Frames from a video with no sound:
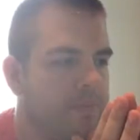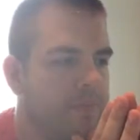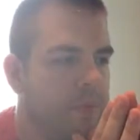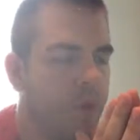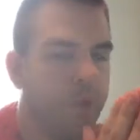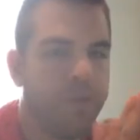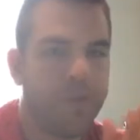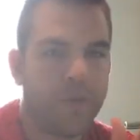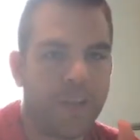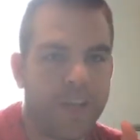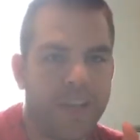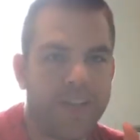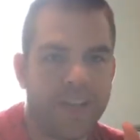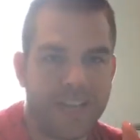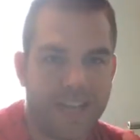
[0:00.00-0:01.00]
hopefully
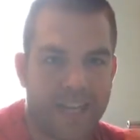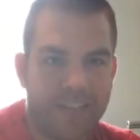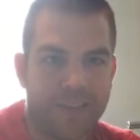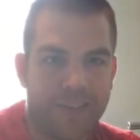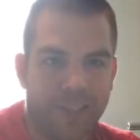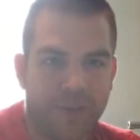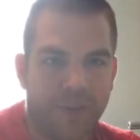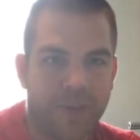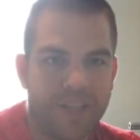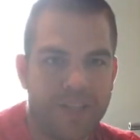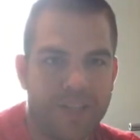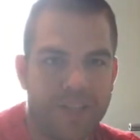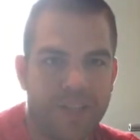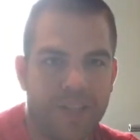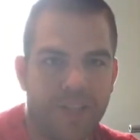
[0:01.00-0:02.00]
the debt
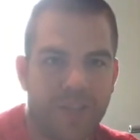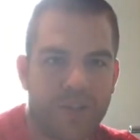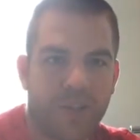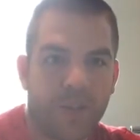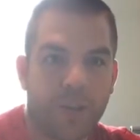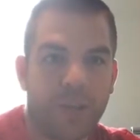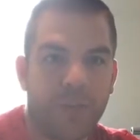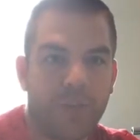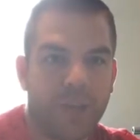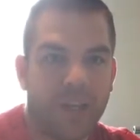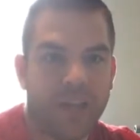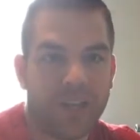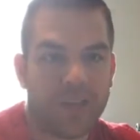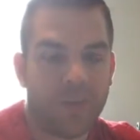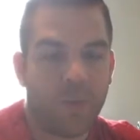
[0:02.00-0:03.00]
decreases and you start
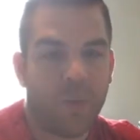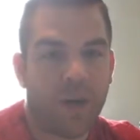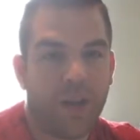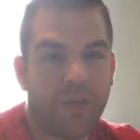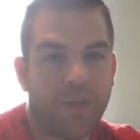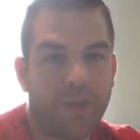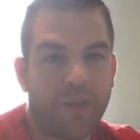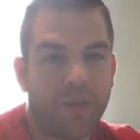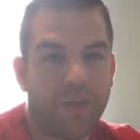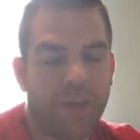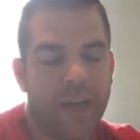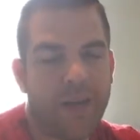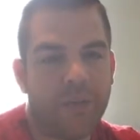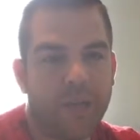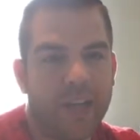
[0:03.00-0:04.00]
accumulating some wealth for your
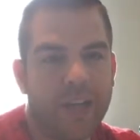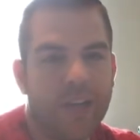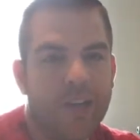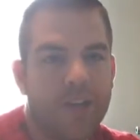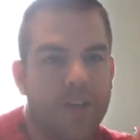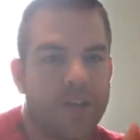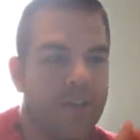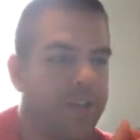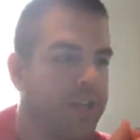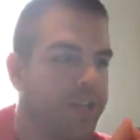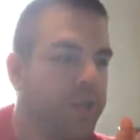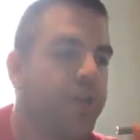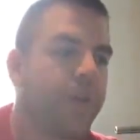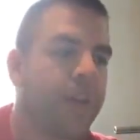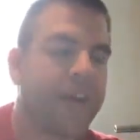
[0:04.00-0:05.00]
family so that
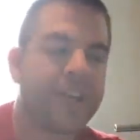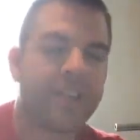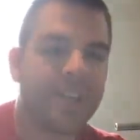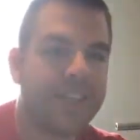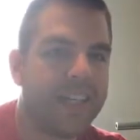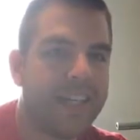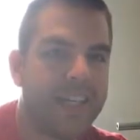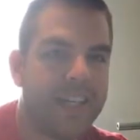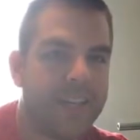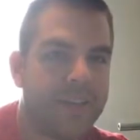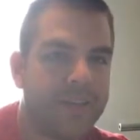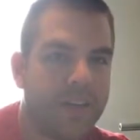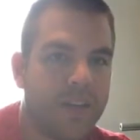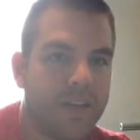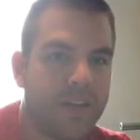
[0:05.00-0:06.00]
you don't actually need
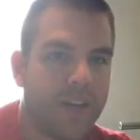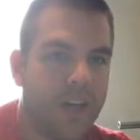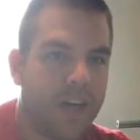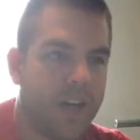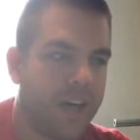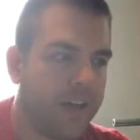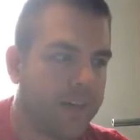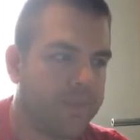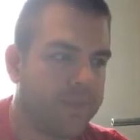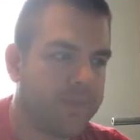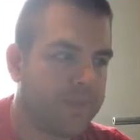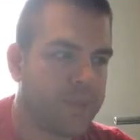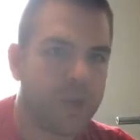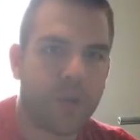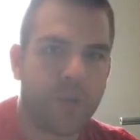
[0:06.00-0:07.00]

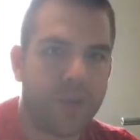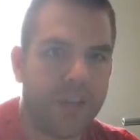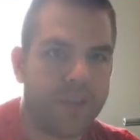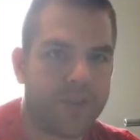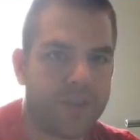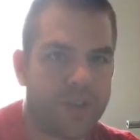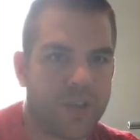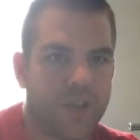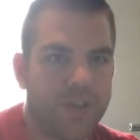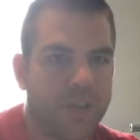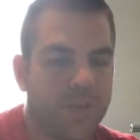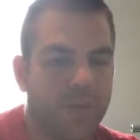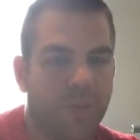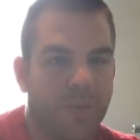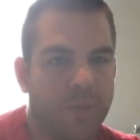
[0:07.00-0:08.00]
term life insurance
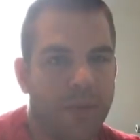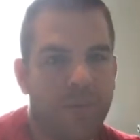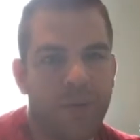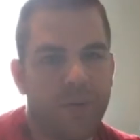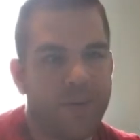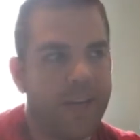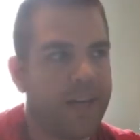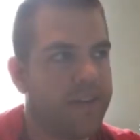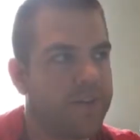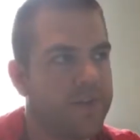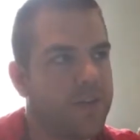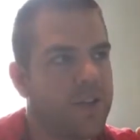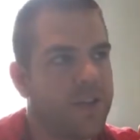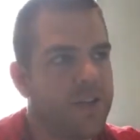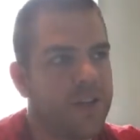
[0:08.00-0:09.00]
anymore. Maybe you've
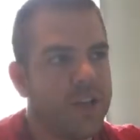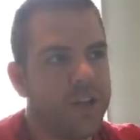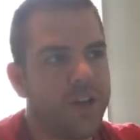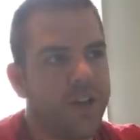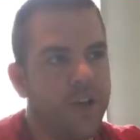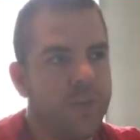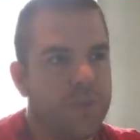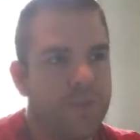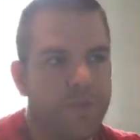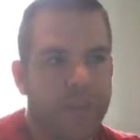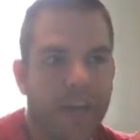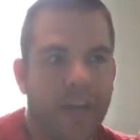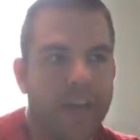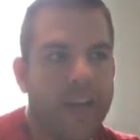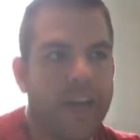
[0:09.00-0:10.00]
gotten
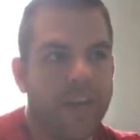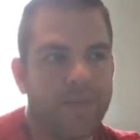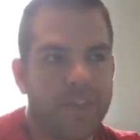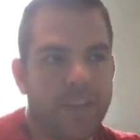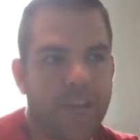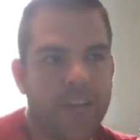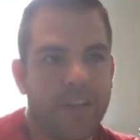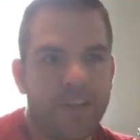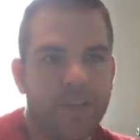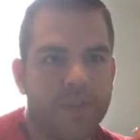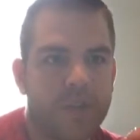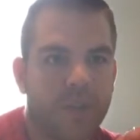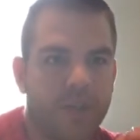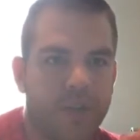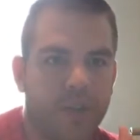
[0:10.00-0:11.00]
out of debt and you've
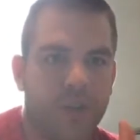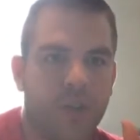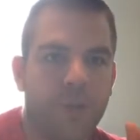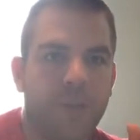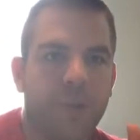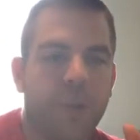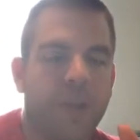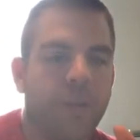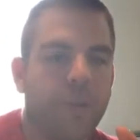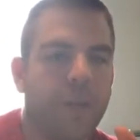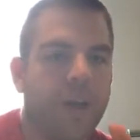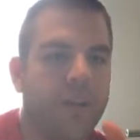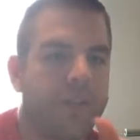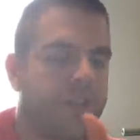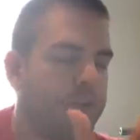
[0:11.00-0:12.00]
started to accumulate
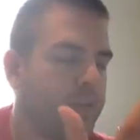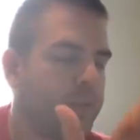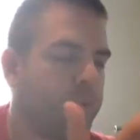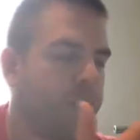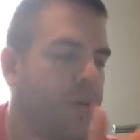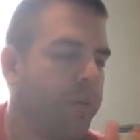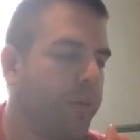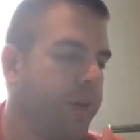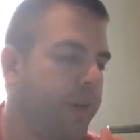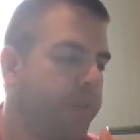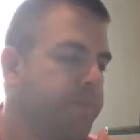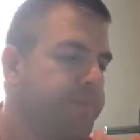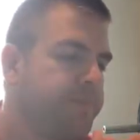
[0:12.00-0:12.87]
wealth to the point where